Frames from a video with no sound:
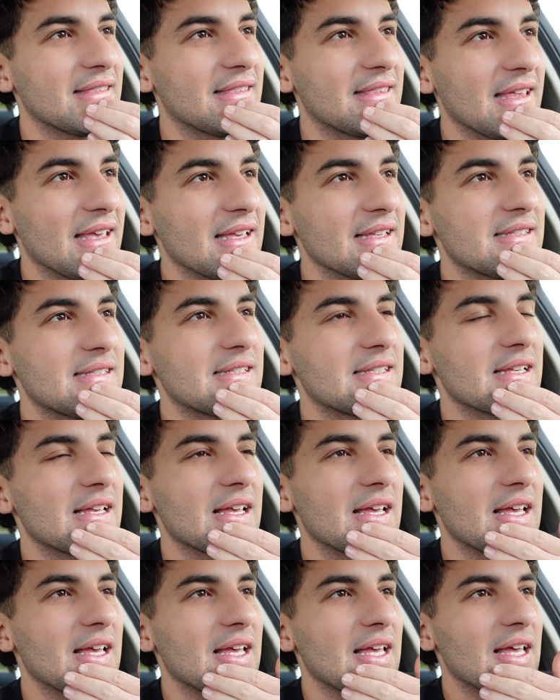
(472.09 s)
this
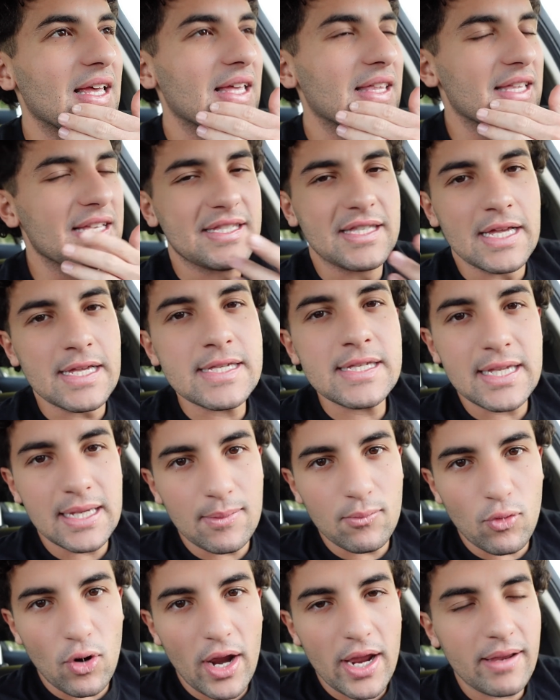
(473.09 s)
doesn't
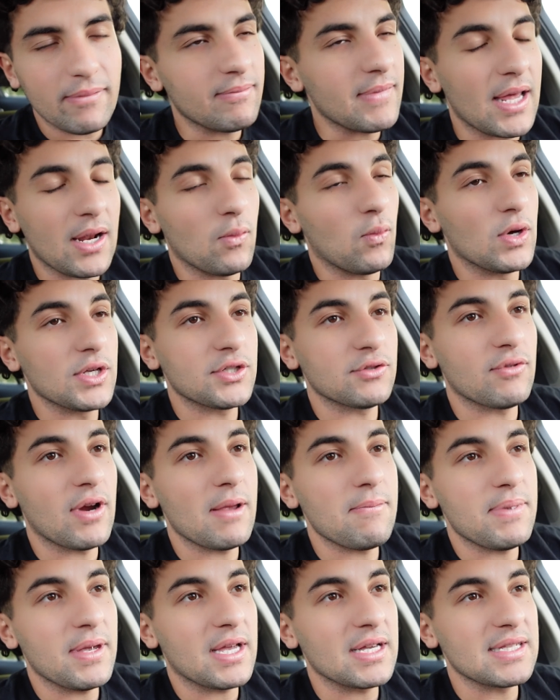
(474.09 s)
seem right, and it wasn't
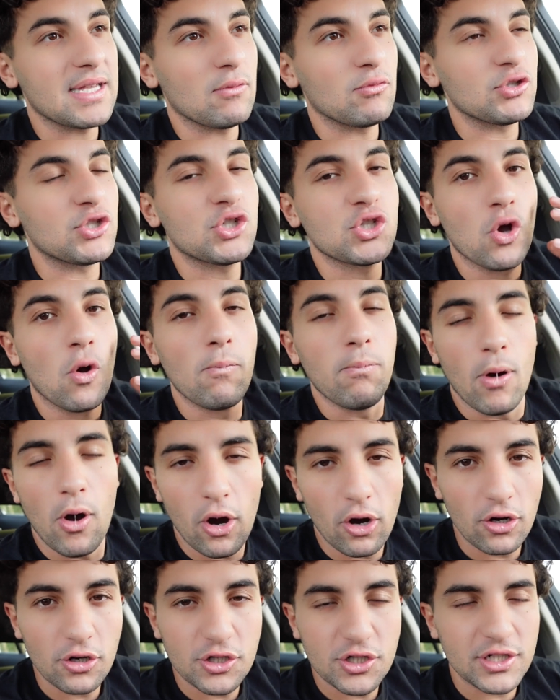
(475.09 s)
right because I was so
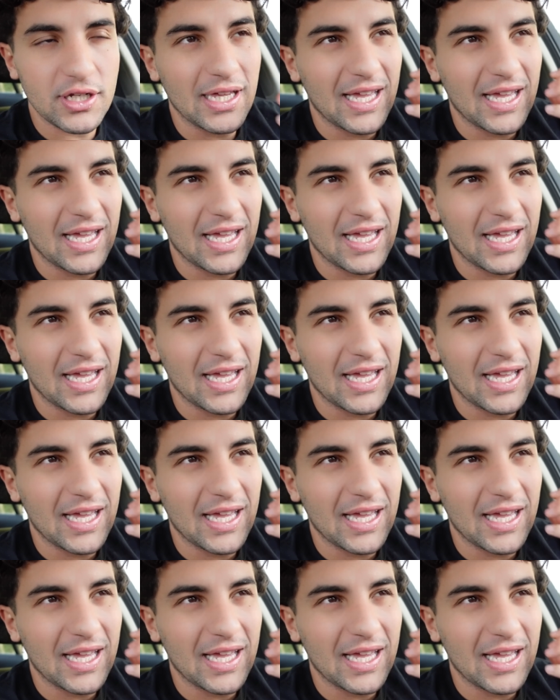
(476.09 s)
parched.